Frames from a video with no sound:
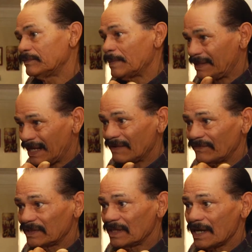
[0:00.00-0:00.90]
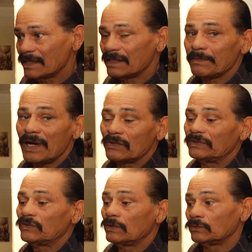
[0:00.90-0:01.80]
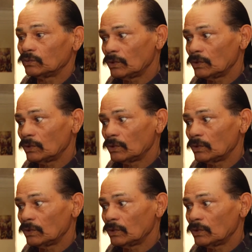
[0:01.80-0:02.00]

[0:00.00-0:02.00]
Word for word: But the African guy came out and told him,